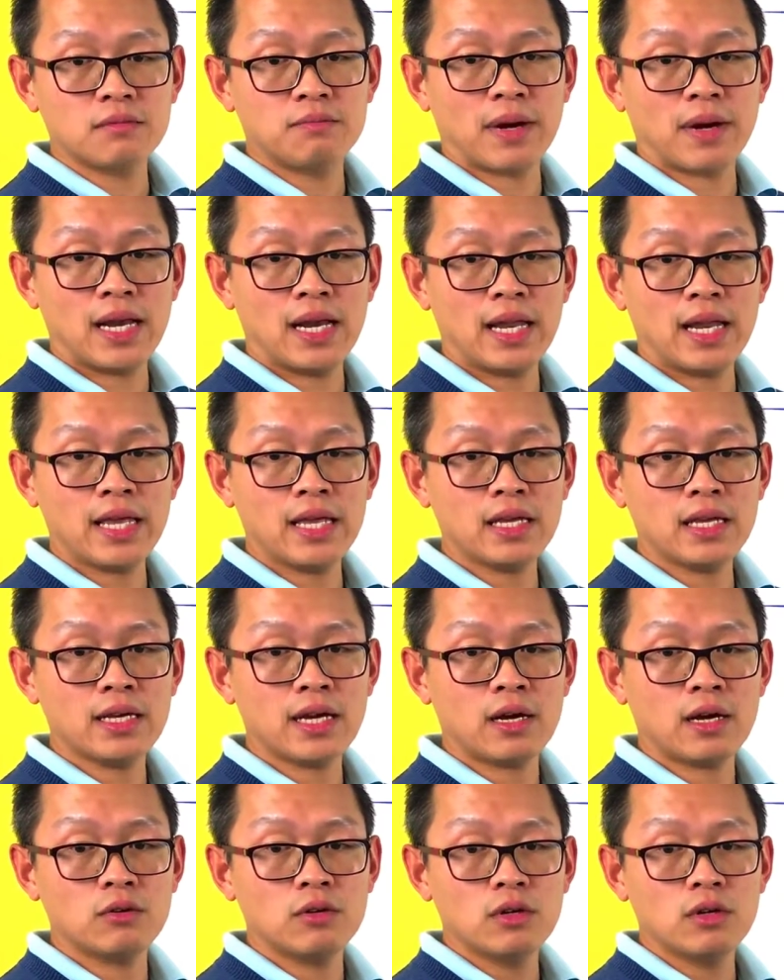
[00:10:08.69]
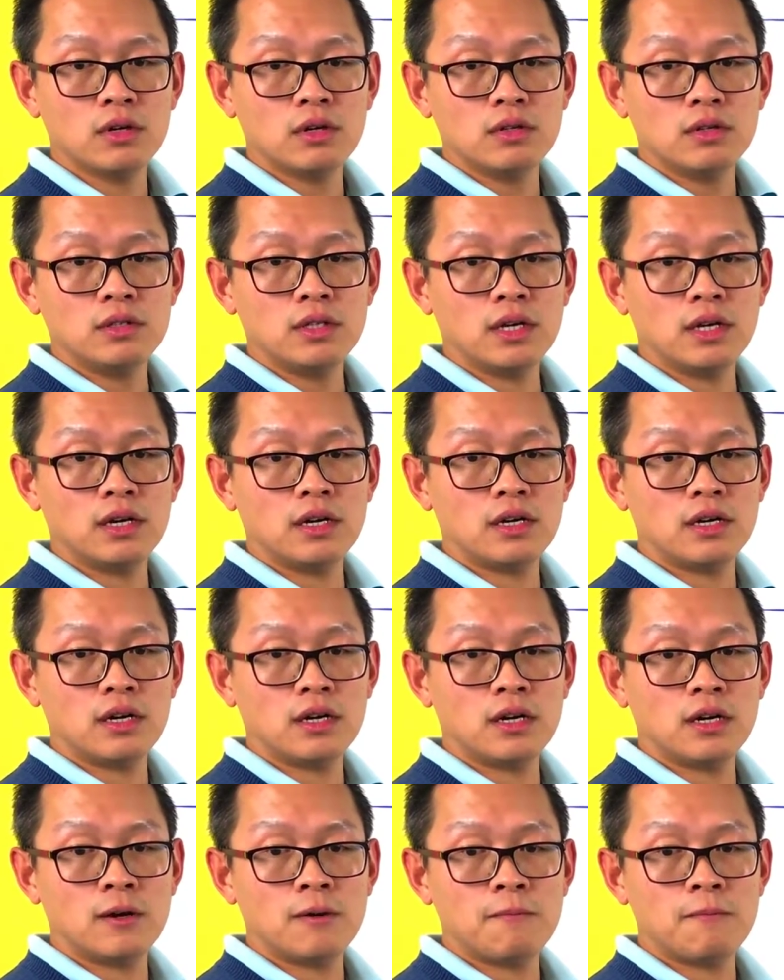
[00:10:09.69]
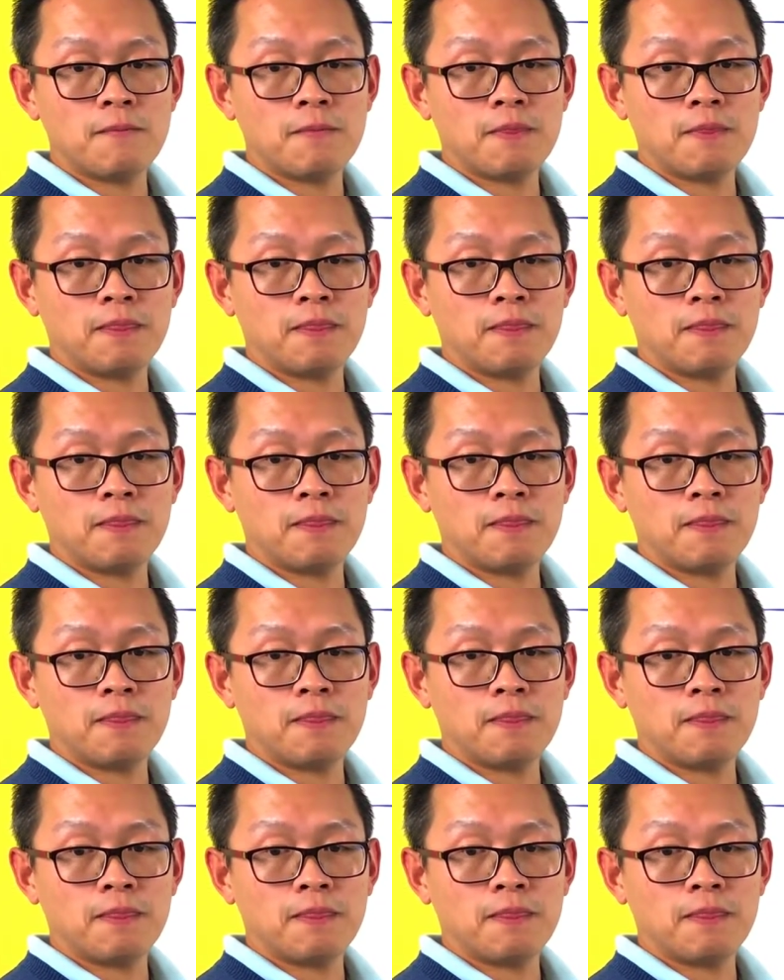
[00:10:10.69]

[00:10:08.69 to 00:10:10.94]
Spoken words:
by laying out the